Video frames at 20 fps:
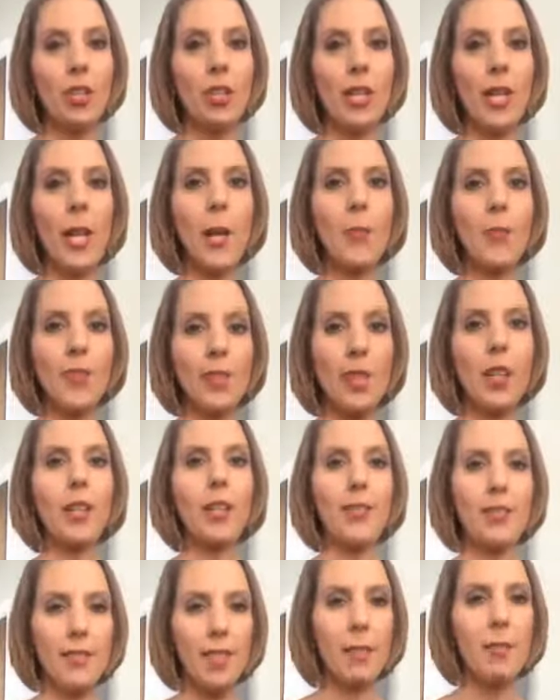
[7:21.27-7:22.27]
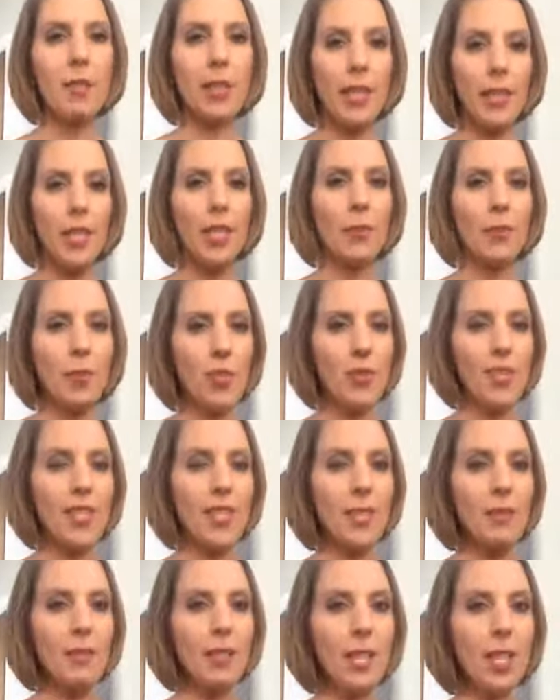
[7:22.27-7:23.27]
It helps to kind of stimulate the immune
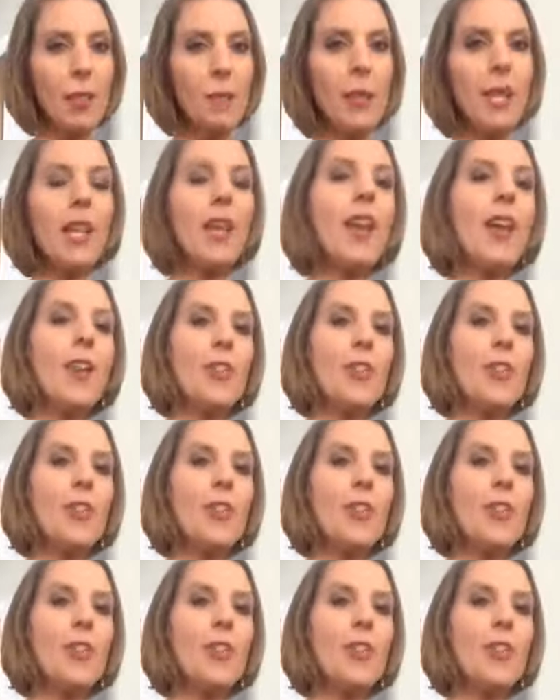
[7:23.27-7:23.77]
system a little bit.